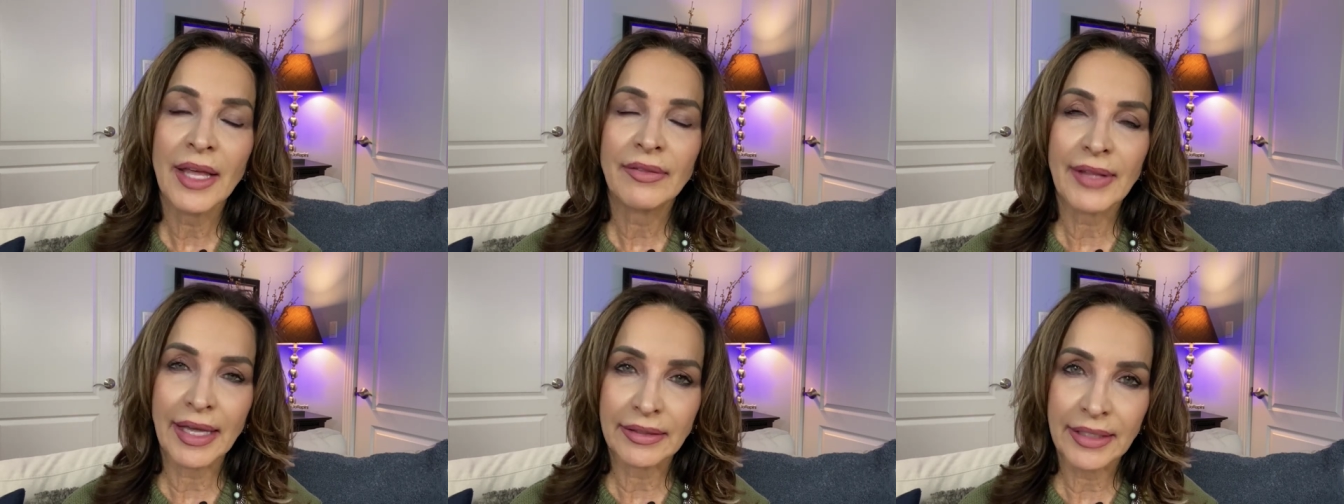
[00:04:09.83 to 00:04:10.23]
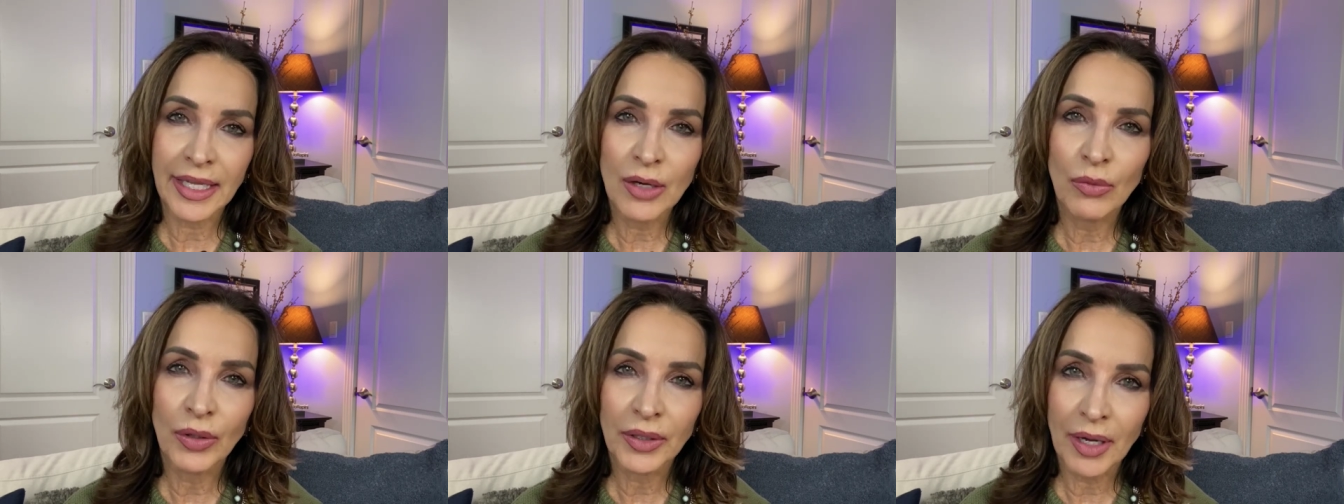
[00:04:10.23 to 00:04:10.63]
that
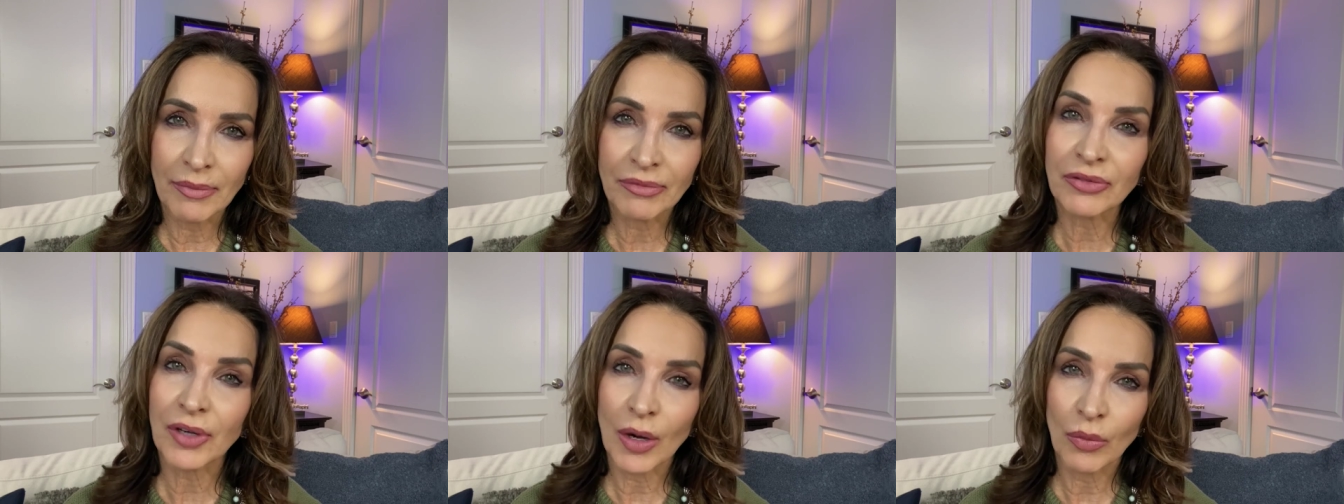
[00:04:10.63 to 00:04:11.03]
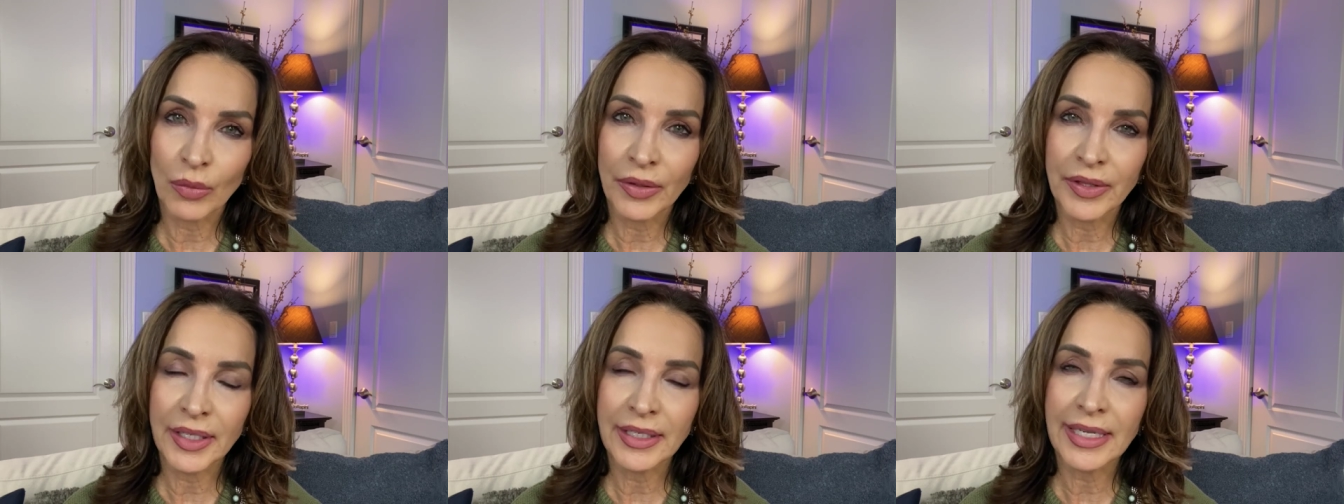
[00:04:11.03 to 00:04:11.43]
they were upfront
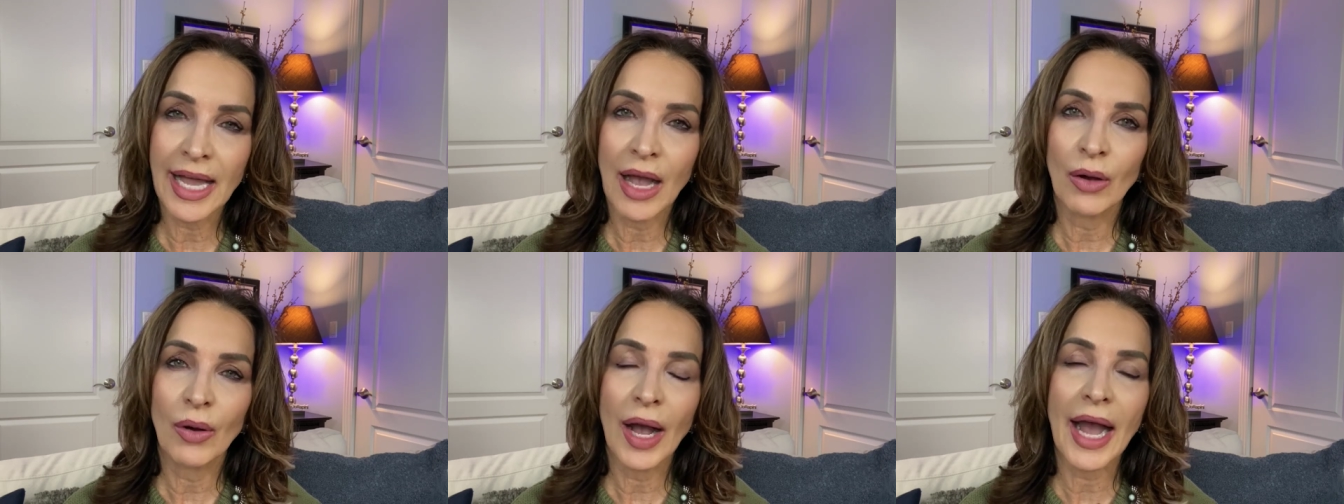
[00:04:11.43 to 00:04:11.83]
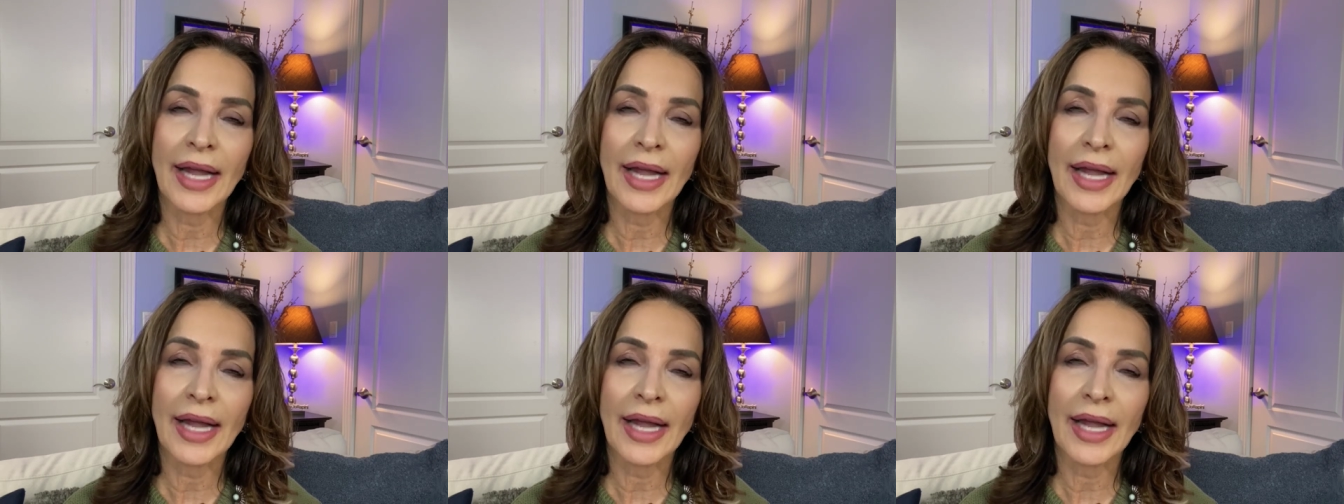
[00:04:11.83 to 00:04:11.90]
with it now.